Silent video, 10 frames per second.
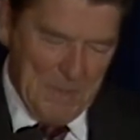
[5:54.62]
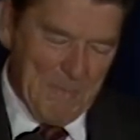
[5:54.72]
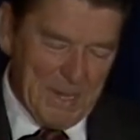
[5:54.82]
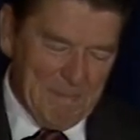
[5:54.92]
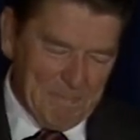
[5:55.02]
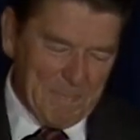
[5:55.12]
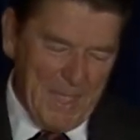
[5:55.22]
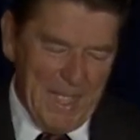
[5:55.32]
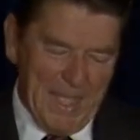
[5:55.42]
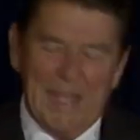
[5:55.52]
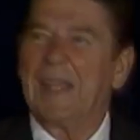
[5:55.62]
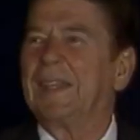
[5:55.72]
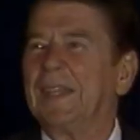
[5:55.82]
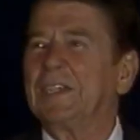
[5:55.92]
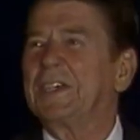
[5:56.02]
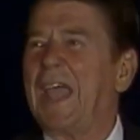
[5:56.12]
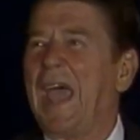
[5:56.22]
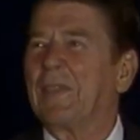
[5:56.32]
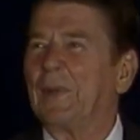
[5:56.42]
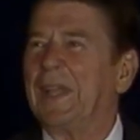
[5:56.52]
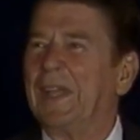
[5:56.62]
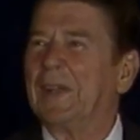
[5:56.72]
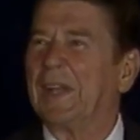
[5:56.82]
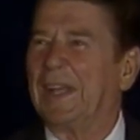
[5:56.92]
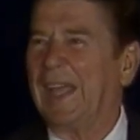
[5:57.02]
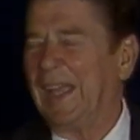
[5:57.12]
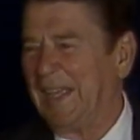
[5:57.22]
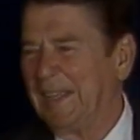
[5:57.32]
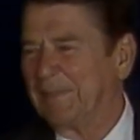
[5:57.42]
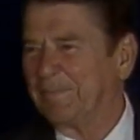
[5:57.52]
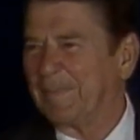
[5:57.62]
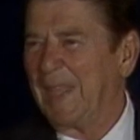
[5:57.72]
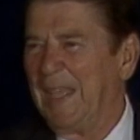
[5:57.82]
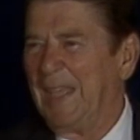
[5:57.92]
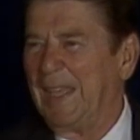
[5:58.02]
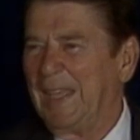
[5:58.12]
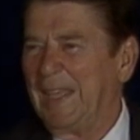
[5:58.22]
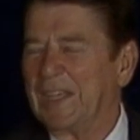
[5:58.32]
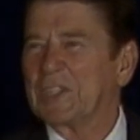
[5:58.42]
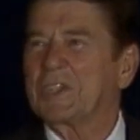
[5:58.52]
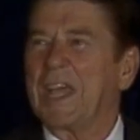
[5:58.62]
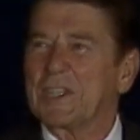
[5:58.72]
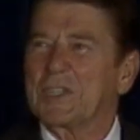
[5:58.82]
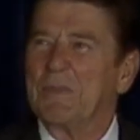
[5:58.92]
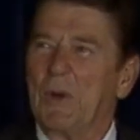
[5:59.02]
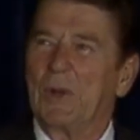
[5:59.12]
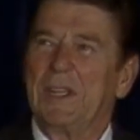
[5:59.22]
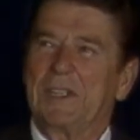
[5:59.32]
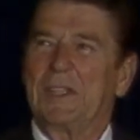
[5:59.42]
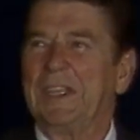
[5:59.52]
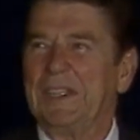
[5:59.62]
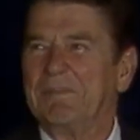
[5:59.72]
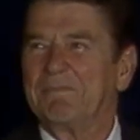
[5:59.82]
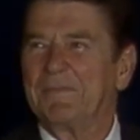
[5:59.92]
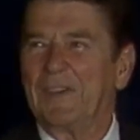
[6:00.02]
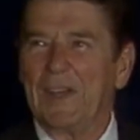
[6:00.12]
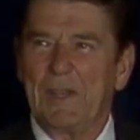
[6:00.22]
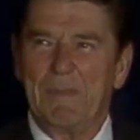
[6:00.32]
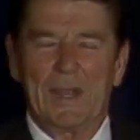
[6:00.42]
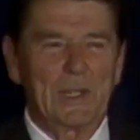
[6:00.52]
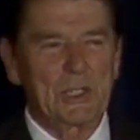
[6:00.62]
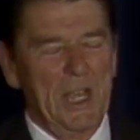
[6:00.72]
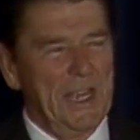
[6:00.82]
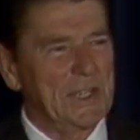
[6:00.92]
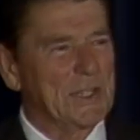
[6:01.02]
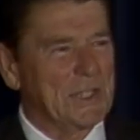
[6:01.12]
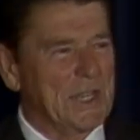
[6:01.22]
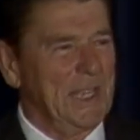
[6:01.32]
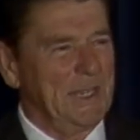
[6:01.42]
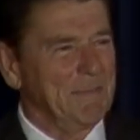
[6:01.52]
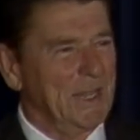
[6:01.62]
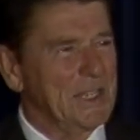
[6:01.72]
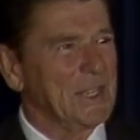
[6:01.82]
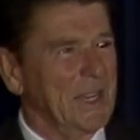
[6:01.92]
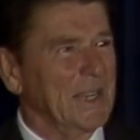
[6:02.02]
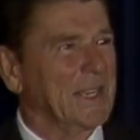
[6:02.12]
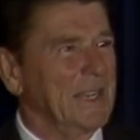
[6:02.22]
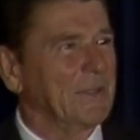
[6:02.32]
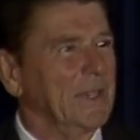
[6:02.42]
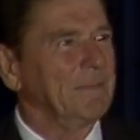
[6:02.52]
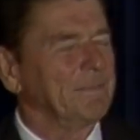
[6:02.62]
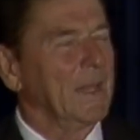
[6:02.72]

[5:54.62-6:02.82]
But this gathering here today is testimony to the fundamental change that's taking place in our country.